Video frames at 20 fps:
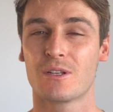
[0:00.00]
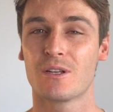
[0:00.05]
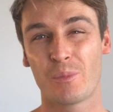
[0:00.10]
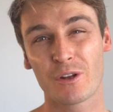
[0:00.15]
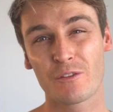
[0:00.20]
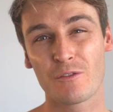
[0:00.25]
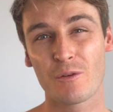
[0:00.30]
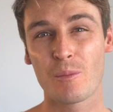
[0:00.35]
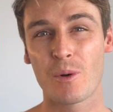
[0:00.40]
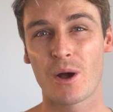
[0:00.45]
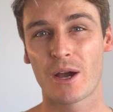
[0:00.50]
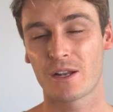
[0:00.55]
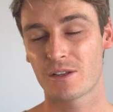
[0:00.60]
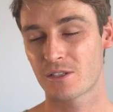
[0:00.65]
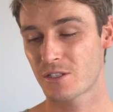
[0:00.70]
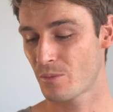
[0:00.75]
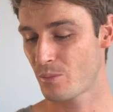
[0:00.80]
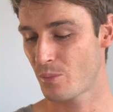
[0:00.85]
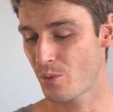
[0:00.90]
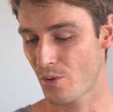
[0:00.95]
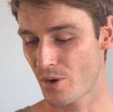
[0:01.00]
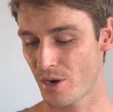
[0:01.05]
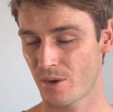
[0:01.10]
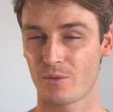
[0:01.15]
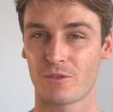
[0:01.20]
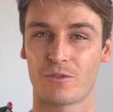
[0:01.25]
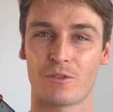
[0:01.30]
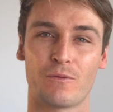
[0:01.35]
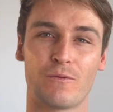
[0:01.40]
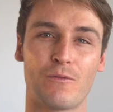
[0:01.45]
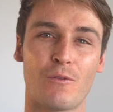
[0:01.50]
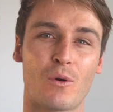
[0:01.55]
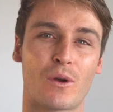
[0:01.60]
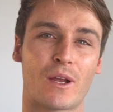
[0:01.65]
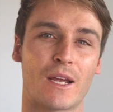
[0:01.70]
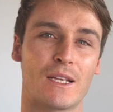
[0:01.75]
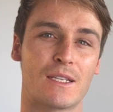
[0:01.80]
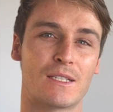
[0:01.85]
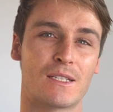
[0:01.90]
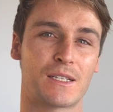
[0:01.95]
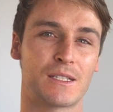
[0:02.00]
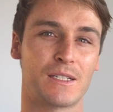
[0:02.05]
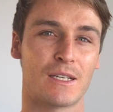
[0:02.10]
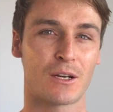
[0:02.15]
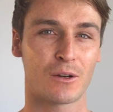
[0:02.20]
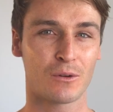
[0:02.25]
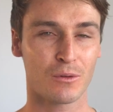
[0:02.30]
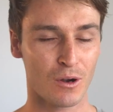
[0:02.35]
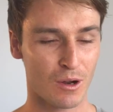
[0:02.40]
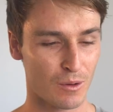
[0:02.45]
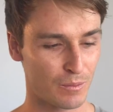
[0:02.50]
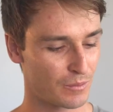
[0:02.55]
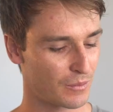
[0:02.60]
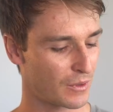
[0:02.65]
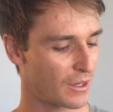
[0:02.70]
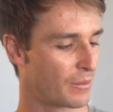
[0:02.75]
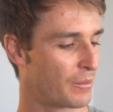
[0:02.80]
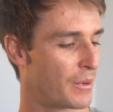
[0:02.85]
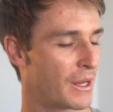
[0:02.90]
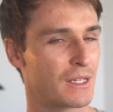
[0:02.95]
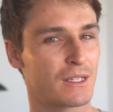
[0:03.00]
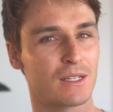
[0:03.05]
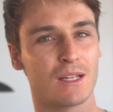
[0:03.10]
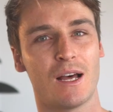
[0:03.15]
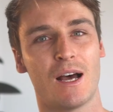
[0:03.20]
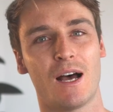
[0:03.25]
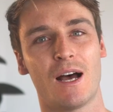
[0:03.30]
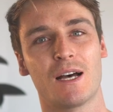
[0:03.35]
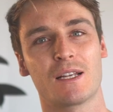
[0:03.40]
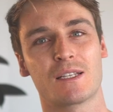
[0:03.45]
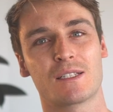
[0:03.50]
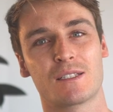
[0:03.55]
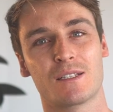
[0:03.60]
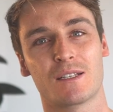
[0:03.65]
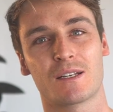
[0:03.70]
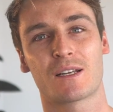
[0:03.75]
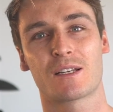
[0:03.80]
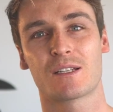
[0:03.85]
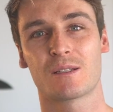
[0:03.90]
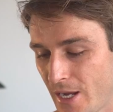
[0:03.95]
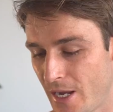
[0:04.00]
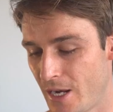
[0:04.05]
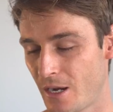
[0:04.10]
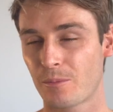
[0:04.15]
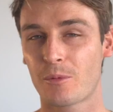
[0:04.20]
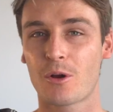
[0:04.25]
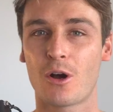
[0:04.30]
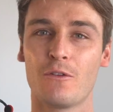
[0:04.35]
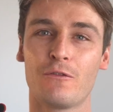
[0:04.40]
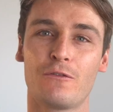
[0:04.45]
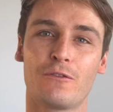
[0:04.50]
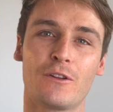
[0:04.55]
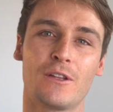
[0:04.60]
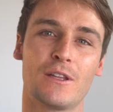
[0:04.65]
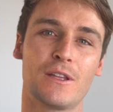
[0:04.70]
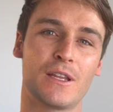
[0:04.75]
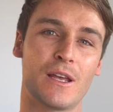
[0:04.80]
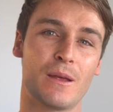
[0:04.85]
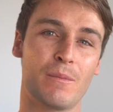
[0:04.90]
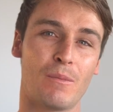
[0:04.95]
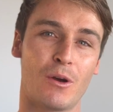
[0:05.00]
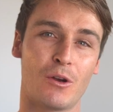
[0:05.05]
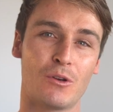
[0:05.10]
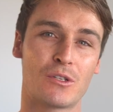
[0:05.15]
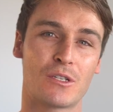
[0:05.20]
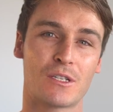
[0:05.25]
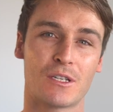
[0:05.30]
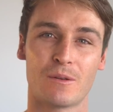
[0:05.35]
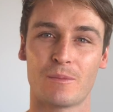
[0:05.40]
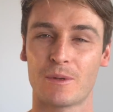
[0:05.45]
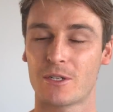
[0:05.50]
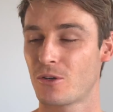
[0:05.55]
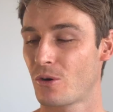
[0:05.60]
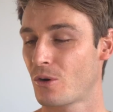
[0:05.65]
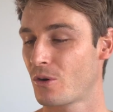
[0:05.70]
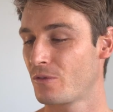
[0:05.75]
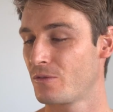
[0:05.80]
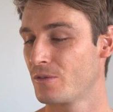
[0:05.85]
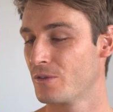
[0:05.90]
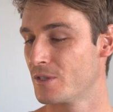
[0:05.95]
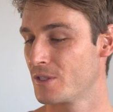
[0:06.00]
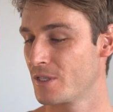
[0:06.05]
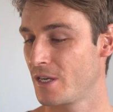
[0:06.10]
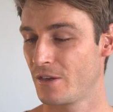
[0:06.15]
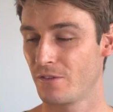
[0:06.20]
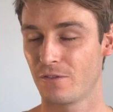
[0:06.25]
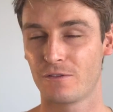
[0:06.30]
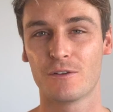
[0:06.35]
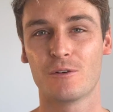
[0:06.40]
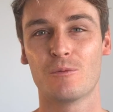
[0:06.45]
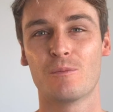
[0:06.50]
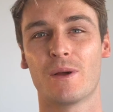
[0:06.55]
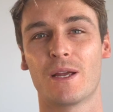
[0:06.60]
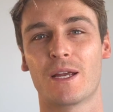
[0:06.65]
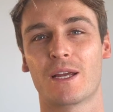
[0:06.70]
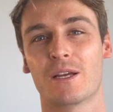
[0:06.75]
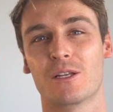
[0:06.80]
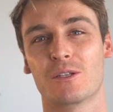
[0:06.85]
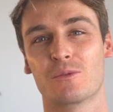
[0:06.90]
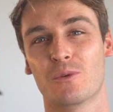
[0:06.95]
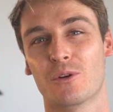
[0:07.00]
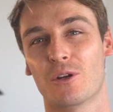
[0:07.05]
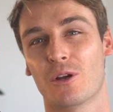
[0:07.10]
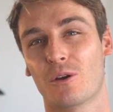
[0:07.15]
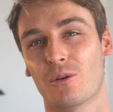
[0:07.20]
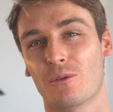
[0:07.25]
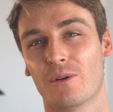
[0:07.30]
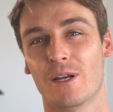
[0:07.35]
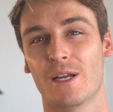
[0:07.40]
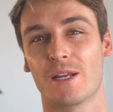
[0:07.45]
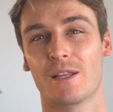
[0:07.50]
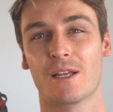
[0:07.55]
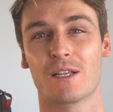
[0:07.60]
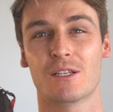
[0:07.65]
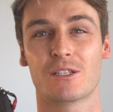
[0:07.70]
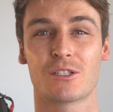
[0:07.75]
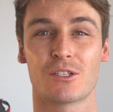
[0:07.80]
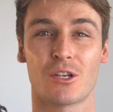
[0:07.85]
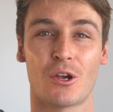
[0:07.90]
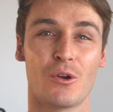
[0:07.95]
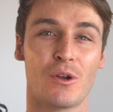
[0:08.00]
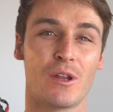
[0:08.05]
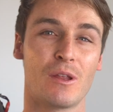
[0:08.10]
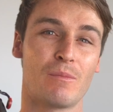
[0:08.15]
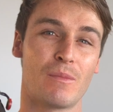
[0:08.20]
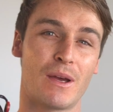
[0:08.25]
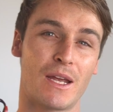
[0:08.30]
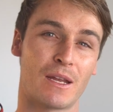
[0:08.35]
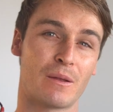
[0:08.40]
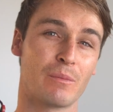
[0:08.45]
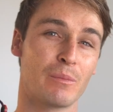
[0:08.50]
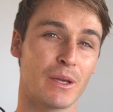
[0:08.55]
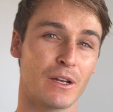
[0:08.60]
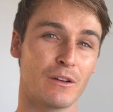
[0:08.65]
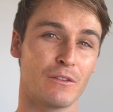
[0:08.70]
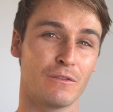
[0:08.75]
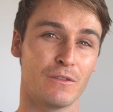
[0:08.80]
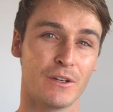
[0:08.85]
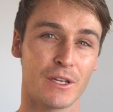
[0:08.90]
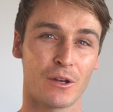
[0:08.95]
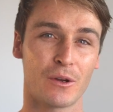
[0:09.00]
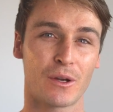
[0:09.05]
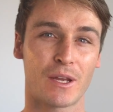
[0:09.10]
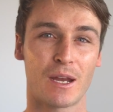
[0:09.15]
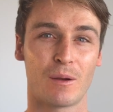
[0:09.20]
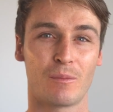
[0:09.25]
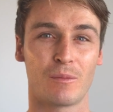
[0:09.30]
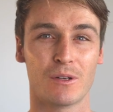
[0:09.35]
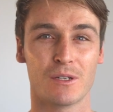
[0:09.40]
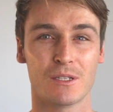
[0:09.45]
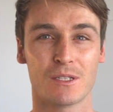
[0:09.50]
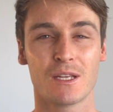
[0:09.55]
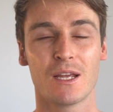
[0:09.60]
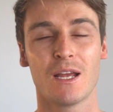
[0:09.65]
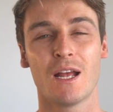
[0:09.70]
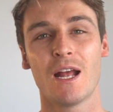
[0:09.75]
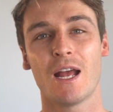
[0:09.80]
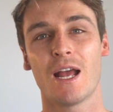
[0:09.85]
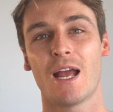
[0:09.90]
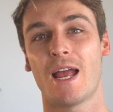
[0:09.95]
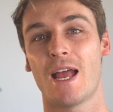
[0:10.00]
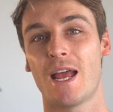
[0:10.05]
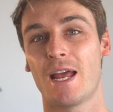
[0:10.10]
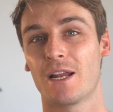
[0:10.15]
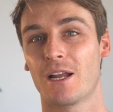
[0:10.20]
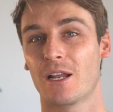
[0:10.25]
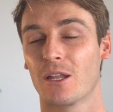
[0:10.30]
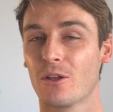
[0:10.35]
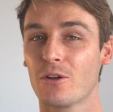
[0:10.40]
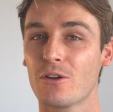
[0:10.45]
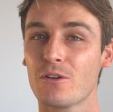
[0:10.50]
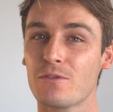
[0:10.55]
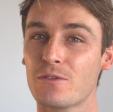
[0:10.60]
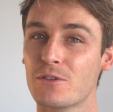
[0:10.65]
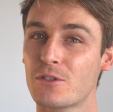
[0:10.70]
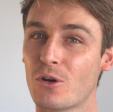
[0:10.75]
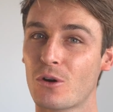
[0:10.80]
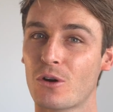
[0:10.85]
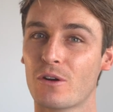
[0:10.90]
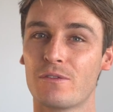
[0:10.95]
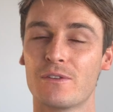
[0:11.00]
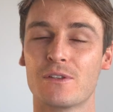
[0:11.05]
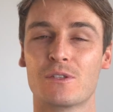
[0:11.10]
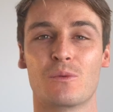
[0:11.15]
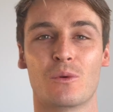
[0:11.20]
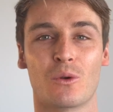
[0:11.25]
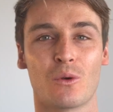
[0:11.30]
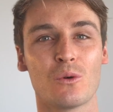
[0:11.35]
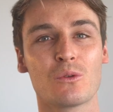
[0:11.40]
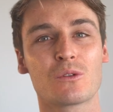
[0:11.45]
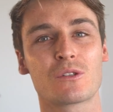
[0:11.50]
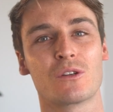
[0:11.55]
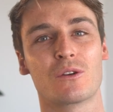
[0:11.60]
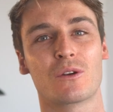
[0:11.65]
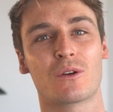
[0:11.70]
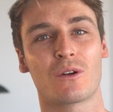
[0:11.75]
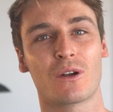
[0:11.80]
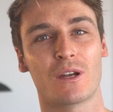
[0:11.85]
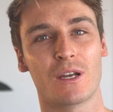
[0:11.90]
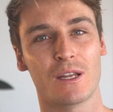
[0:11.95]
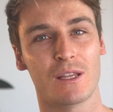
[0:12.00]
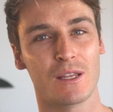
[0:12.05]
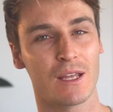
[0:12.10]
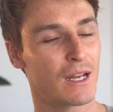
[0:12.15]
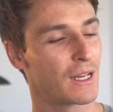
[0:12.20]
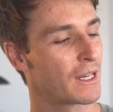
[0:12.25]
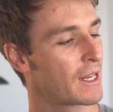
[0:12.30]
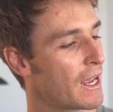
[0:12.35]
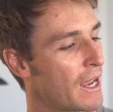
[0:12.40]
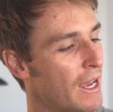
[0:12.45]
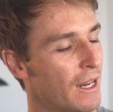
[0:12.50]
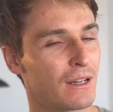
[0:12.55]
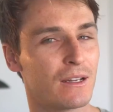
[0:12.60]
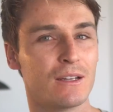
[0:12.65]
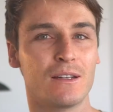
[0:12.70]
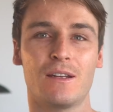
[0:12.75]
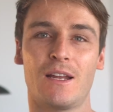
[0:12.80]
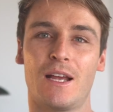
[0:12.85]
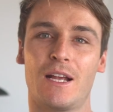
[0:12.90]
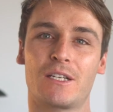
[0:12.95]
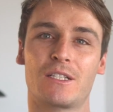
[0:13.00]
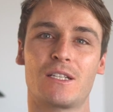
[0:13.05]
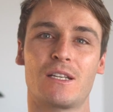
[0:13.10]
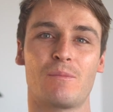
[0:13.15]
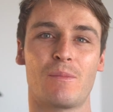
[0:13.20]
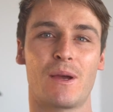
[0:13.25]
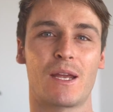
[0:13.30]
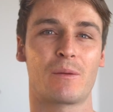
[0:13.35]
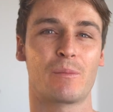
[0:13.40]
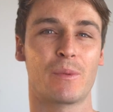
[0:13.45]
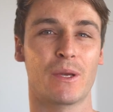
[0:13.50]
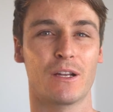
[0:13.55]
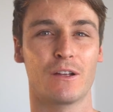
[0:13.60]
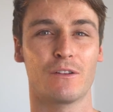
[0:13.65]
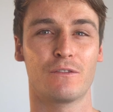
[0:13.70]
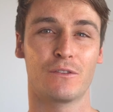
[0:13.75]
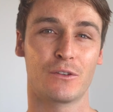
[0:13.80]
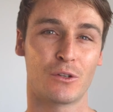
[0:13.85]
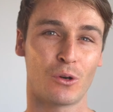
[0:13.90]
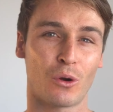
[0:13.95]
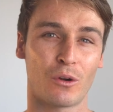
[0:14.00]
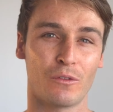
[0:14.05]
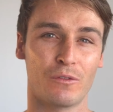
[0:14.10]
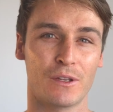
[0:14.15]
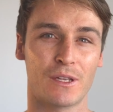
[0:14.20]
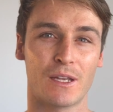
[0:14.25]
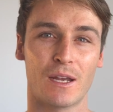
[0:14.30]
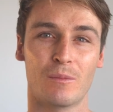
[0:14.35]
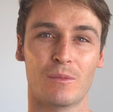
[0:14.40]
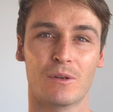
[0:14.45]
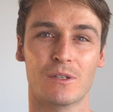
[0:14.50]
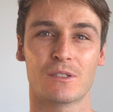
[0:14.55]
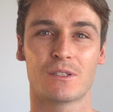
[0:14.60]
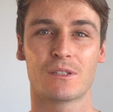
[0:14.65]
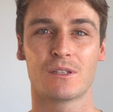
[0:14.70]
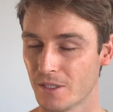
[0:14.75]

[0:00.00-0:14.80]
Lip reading: Bit of a minus of point with the 4K 60 crop compared to the R6, and I'm confident that most cinematographers and filmmakers would agree that Sony make better video cameras, and a lot of photographers would also agree that Canon actually make better photography cameras.